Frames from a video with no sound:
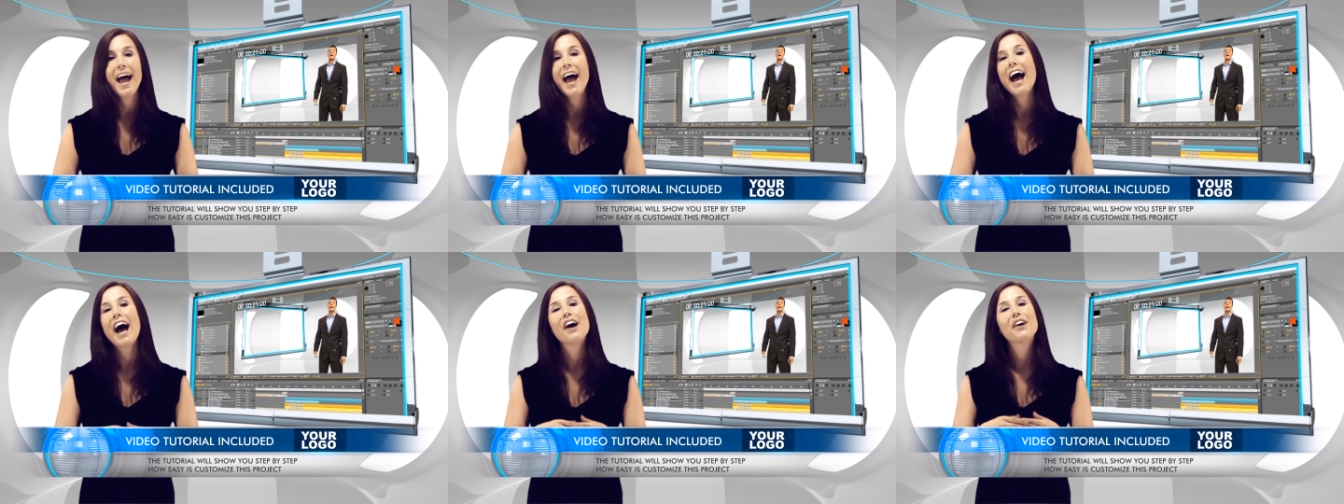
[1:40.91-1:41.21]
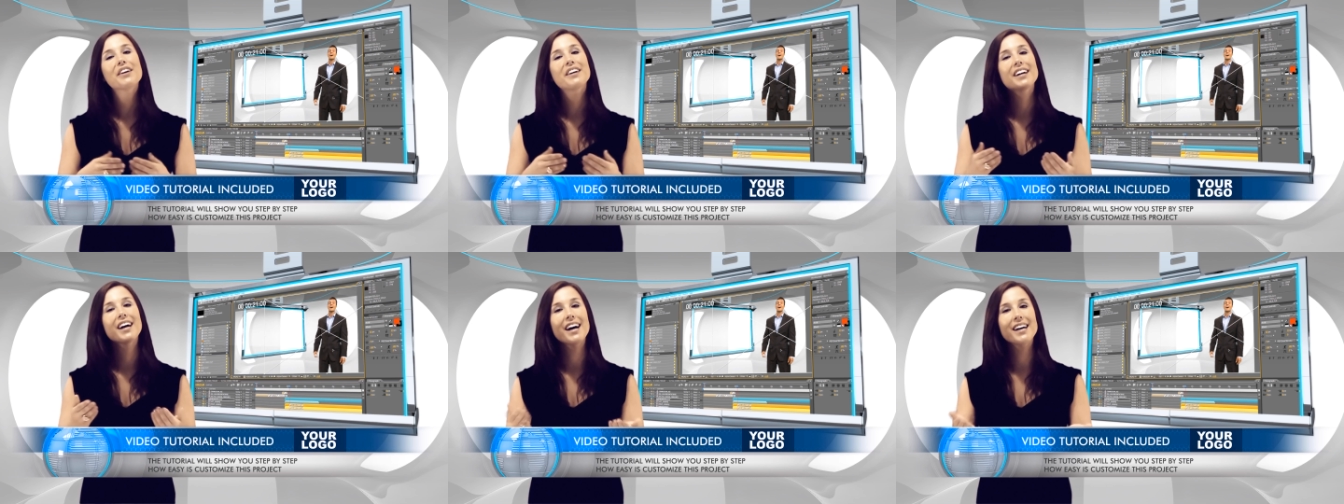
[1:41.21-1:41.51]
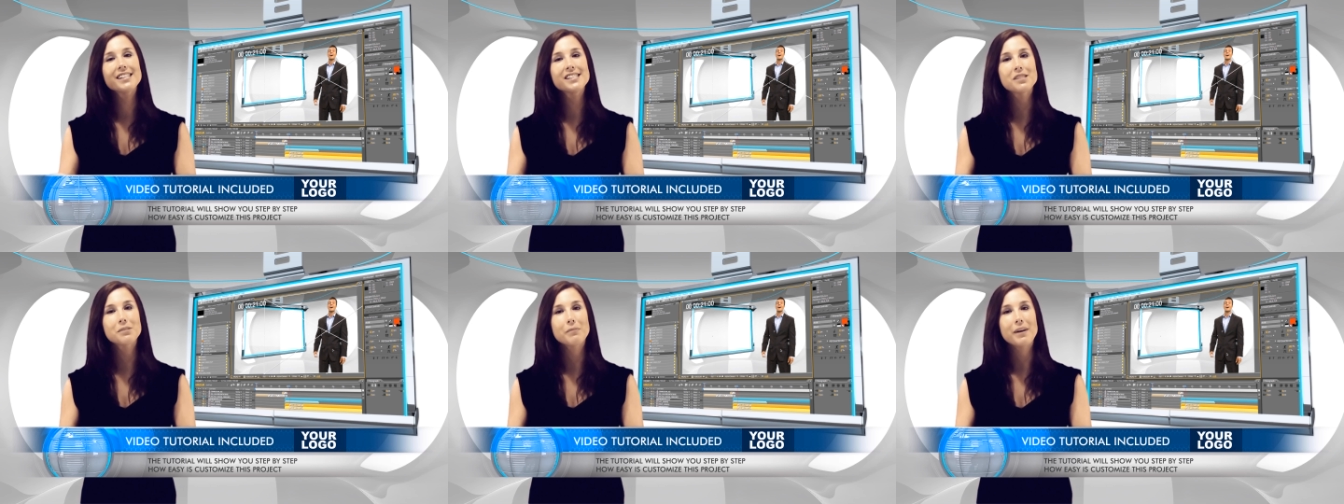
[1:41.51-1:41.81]
how to
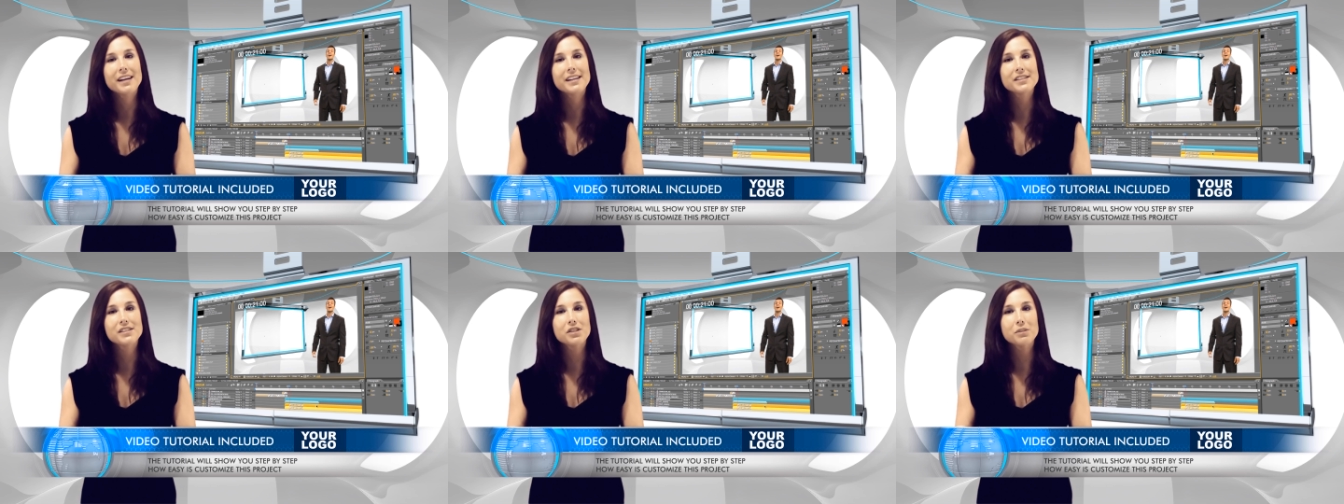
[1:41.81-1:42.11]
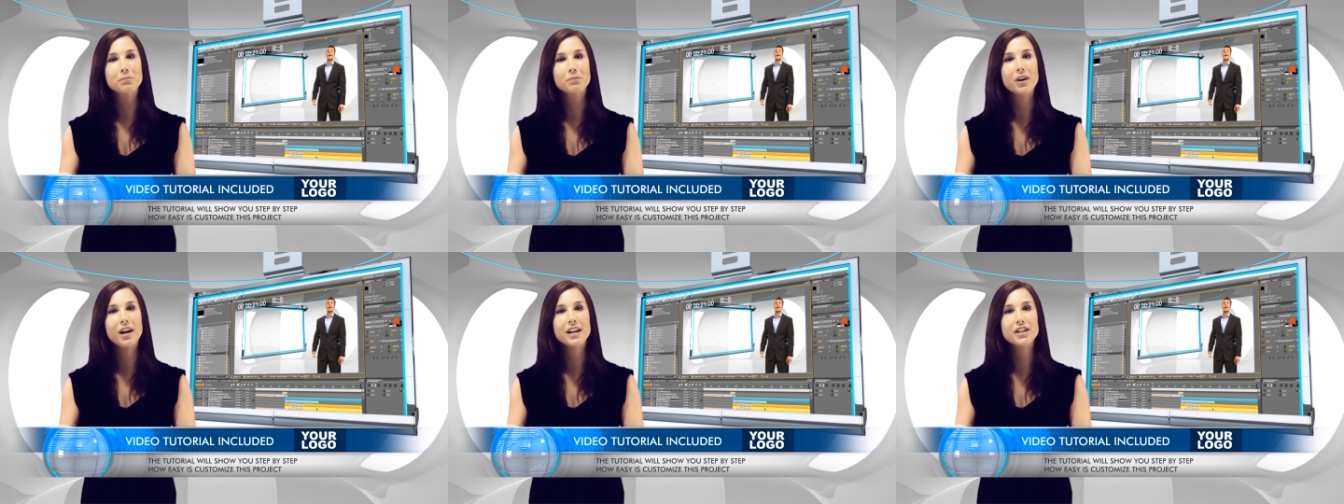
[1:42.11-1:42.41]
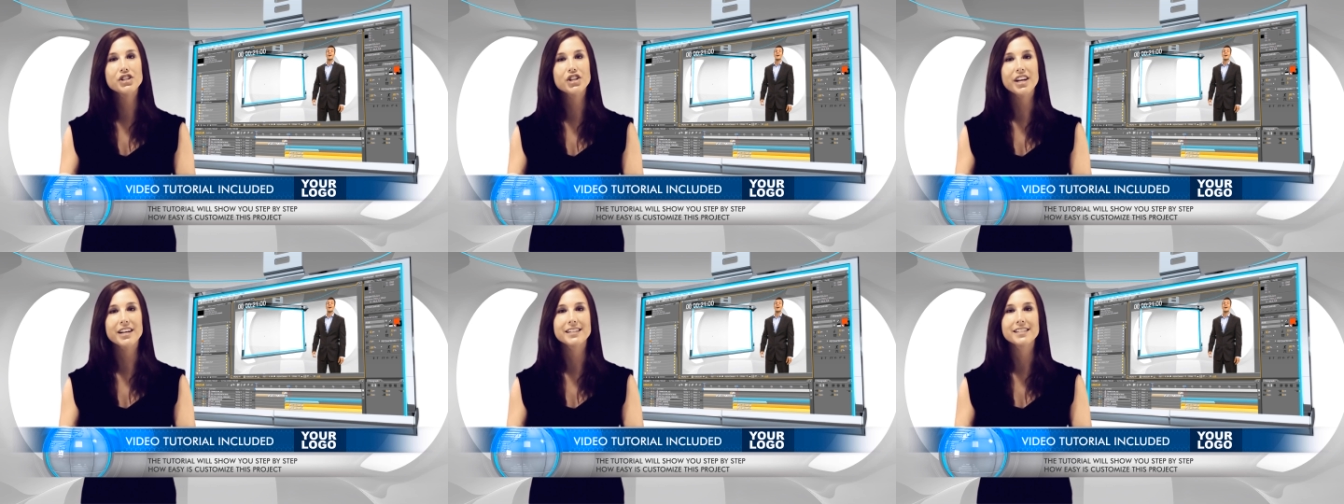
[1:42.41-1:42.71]
customize the
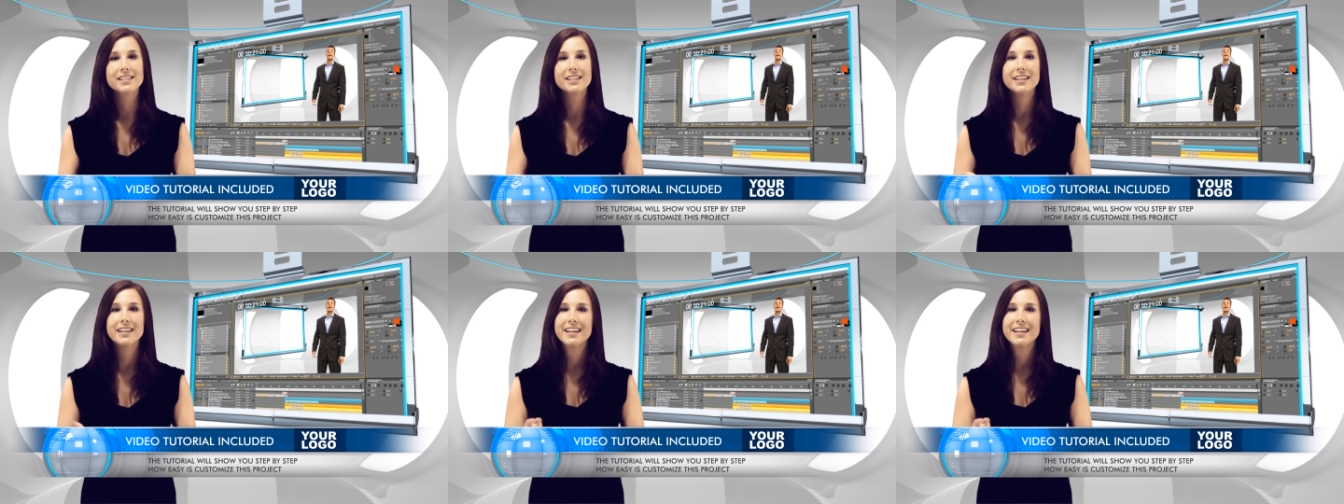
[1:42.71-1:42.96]
project.